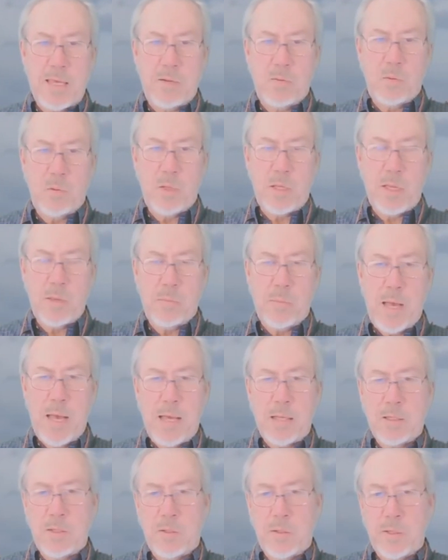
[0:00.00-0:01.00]
and we'll get
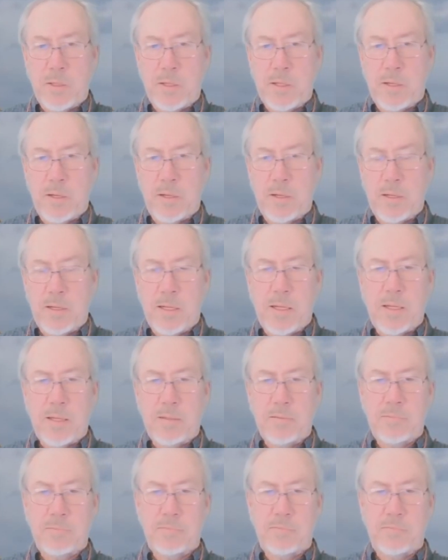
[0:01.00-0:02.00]
back to it on uh,
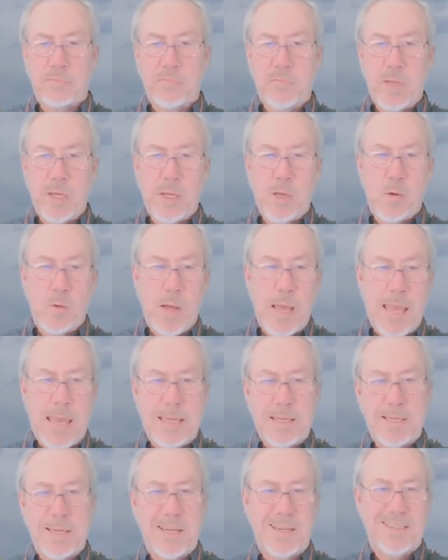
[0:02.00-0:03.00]
video eight.